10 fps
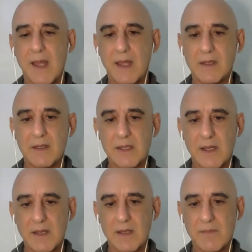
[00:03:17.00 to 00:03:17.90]
And
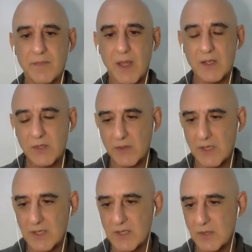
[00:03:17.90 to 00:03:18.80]
I taught
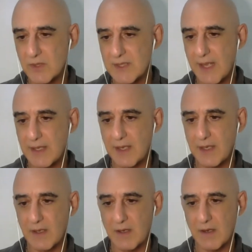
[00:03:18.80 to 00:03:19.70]
her to do
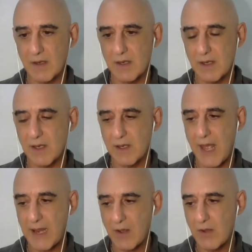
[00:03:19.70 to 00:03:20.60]
ontake
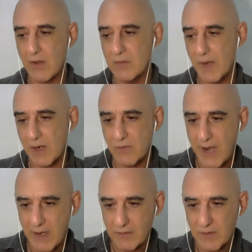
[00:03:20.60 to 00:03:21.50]
at home
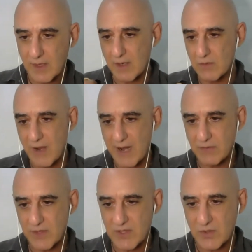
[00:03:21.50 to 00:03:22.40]

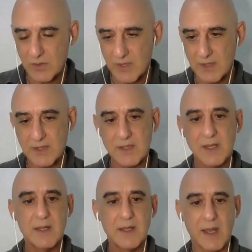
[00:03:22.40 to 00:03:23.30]
around the soreness,
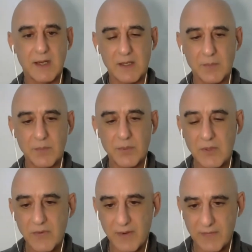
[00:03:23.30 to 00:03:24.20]
and it
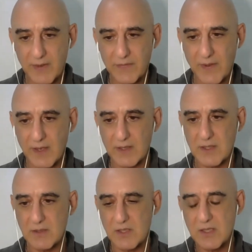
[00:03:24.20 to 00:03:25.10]
improved very, very fast.
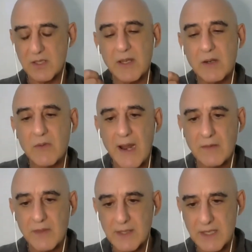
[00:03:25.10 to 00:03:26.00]
So just going
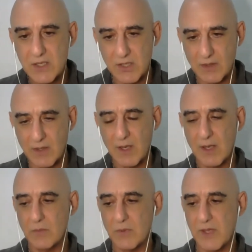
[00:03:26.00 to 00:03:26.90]
around the lesion
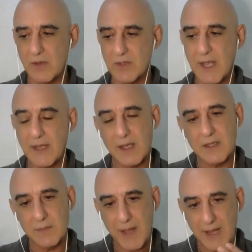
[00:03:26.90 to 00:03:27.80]
with the ontake
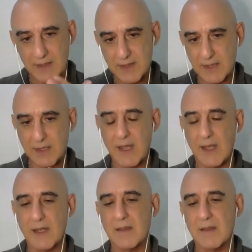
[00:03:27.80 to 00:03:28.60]
to balance yin and yang.